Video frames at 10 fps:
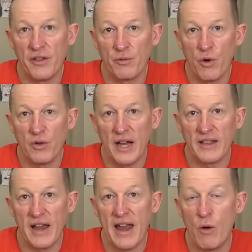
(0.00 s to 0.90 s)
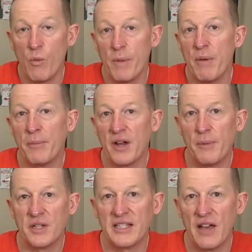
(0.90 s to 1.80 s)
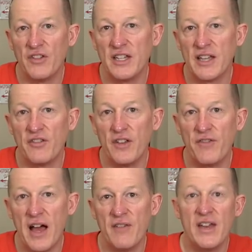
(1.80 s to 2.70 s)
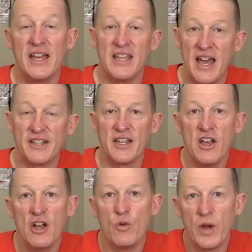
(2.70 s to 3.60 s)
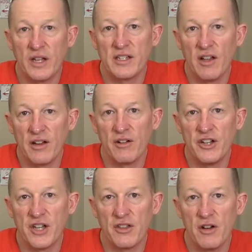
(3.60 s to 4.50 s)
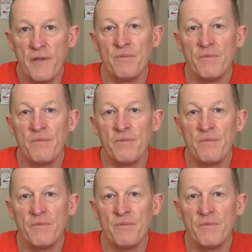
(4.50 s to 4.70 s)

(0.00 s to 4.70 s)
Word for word: down the road like that. Now, when we bumped it up to 70, 75, yes, we could still hear each other.